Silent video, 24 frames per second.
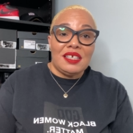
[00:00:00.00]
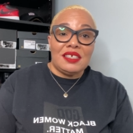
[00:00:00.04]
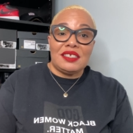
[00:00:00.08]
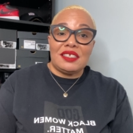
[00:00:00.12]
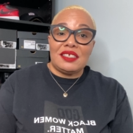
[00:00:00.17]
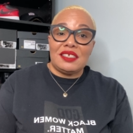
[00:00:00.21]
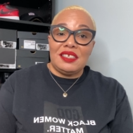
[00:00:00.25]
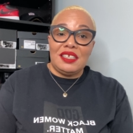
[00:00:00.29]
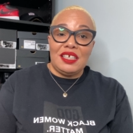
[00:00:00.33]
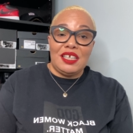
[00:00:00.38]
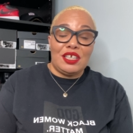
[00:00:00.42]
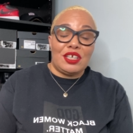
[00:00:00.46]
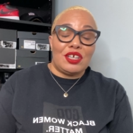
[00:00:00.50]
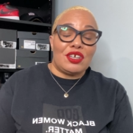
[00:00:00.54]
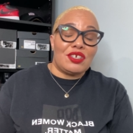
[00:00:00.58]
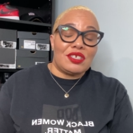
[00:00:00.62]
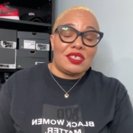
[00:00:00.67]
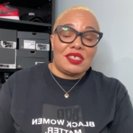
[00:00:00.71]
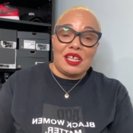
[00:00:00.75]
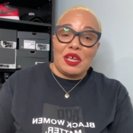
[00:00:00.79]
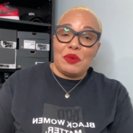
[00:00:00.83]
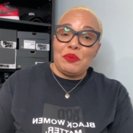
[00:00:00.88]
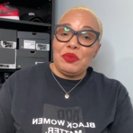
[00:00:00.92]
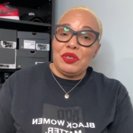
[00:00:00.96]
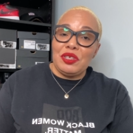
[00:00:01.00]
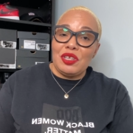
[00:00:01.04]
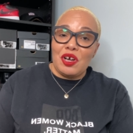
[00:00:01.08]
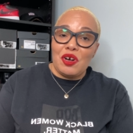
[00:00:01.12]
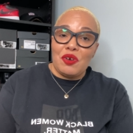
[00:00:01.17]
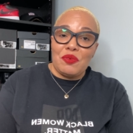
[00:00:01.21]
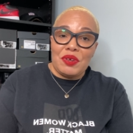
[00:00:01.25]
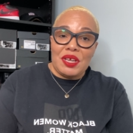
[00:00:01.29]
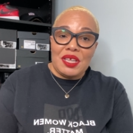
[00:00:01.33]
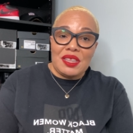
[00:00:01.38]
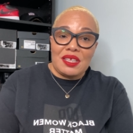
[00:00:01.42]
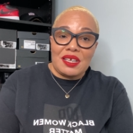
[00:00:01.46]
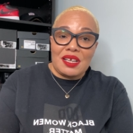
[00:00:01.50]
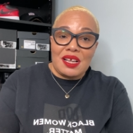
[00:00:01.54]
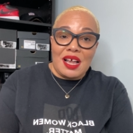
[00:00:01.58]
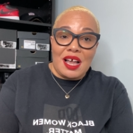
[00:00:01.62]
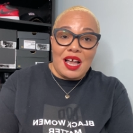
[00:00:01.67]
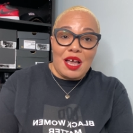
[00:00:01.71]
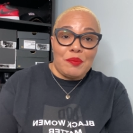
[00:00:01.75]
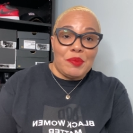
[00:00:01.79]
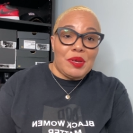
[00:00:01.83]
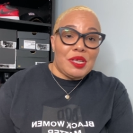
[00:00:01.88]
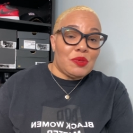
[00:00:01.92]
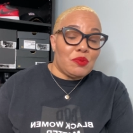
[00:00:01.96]
sneakers, let me know in the
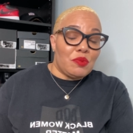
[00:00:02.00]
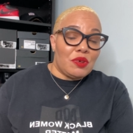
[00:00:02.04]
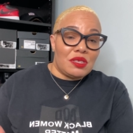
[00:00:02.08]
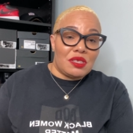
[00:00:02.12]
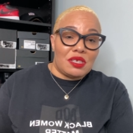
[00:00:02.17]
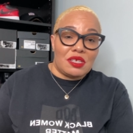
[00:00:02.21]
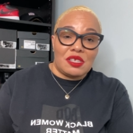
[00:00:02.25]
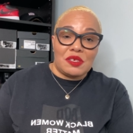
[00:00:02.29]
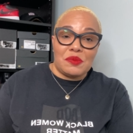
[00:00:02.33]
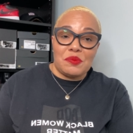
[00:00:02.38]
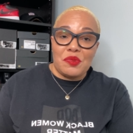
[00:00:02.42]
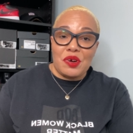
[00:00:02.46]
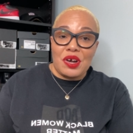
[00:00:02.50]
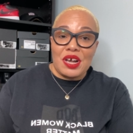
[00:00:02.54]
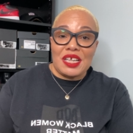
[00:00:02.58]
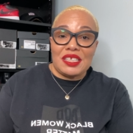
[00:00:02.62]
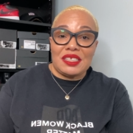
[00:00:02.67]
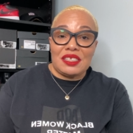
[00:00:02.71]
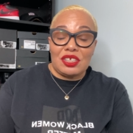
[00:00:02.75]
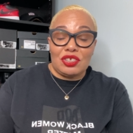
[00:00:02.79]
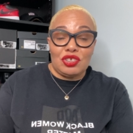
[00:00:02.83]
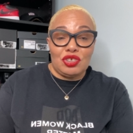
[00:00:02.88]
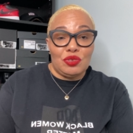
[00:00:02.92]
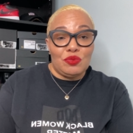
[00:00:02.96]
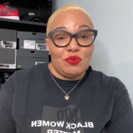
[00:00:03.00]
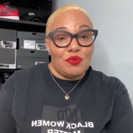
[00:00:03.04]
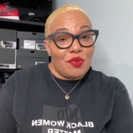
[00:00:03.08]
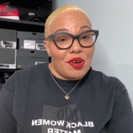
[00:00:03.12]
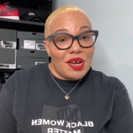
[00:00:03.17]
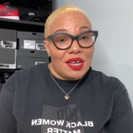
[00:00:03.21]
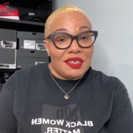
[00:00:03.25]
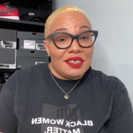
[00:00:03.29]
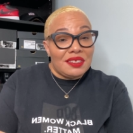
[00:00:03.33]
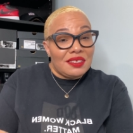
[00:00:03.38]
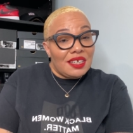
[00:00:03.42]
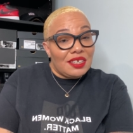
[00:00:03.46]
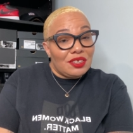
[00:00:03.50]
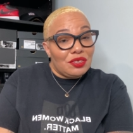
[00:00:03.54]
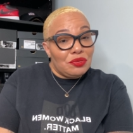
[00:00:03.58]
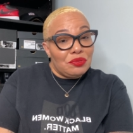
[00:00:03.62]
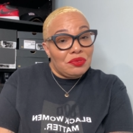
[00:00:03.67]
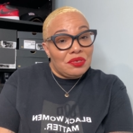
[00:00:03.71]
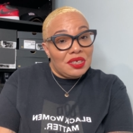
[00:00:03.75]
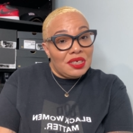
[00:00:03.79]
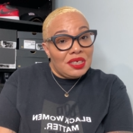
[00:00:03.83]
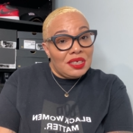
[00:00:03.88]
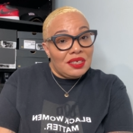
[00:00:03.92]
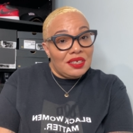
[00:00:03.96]
comments. Was it some ones that you wanted that you
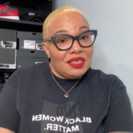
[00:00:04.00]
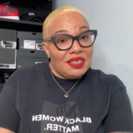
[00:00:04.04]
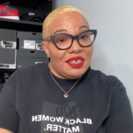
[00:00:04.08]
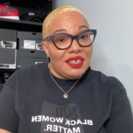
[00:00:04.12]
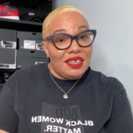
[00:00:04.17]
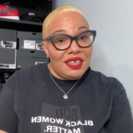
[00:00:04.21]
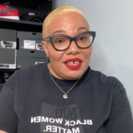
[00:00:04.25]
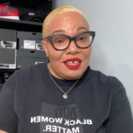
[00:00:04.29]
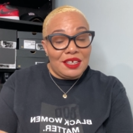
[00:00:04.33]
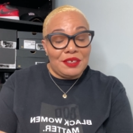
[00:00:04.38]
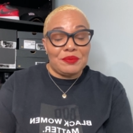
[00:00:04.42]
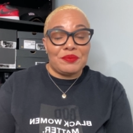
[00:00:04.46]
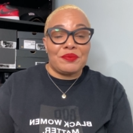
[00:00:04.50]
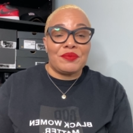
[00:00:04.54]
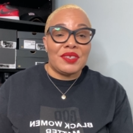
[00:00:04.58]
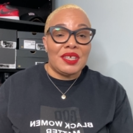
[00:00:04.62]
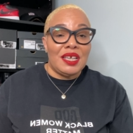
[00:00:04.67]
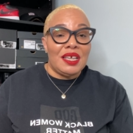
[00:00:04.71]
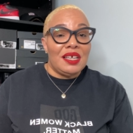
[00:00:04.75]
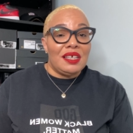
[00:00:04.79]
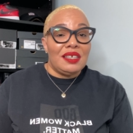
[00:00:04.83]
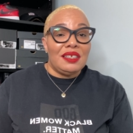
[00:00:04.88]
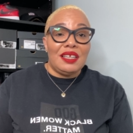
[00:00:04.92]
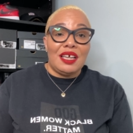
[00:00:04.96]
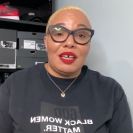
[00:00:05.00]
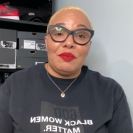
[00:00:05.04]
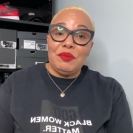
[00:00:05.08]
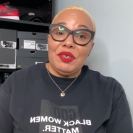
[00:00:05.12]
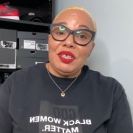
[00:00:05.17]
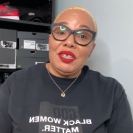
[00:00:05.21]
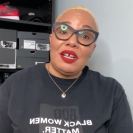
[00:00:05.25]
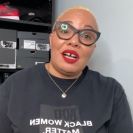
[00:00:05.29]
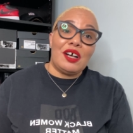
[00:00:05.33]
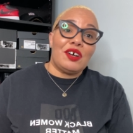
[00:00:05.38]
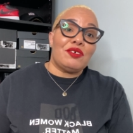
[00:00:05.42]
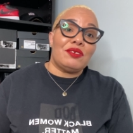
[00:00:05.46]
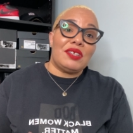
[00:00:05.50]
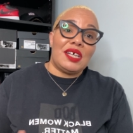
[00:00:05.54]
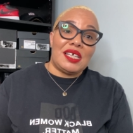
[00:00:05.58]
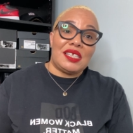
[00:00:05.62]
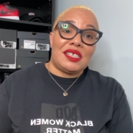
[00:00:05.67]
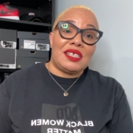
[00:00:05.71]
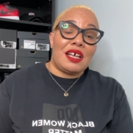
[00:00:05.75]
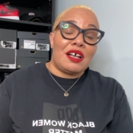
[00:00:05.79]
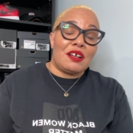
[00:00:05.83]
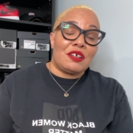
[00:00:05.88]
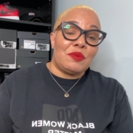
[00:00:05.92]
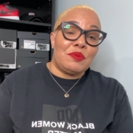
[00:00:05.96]
couldn't get? Let me know.
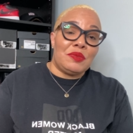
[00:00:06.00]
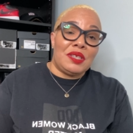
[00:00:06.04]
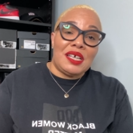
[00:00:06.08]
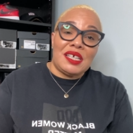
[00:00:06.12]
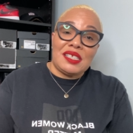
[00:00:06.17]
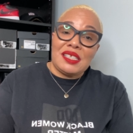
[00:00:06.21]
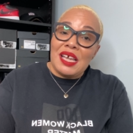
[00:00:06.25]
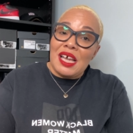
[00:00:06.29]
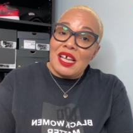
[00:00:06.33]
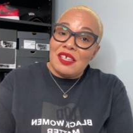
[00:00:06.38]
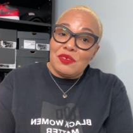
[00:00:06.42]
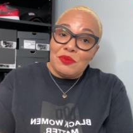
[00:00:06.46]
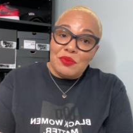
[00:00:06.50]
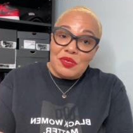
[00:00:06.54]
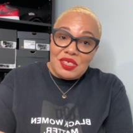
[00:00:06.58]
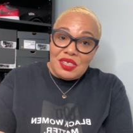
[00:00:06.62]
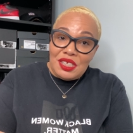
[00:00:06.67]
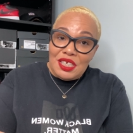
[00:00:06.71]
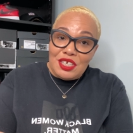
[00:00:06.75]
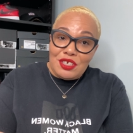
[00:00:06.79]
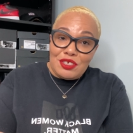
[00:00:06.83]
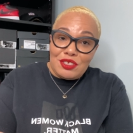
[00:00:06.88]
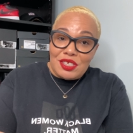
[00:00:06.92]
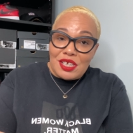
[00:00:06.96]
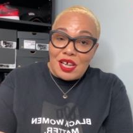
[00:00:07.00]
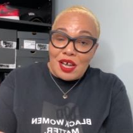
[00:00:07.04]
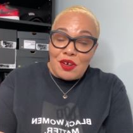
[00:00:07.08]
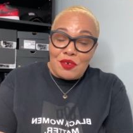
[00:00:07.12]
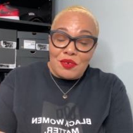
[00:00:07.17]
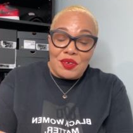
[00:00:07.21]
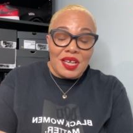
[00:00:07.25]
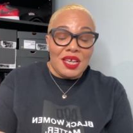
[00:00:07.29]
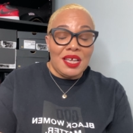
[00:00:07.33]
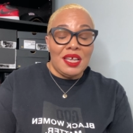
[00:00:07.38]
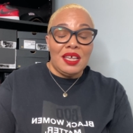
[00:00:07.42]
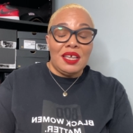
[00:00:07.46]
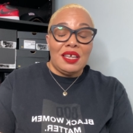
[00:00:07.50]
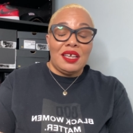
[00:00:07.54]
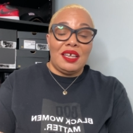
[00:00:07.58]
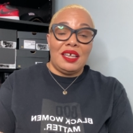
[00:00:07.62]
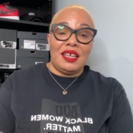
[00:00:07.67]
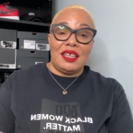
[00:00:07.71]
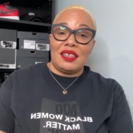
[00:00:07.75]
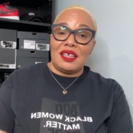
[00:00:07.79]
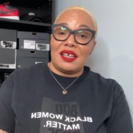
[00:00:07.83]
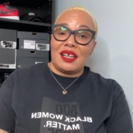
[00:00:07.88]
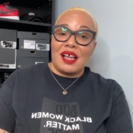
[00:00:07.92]
Let's talk. Let's have some sneaker talk in the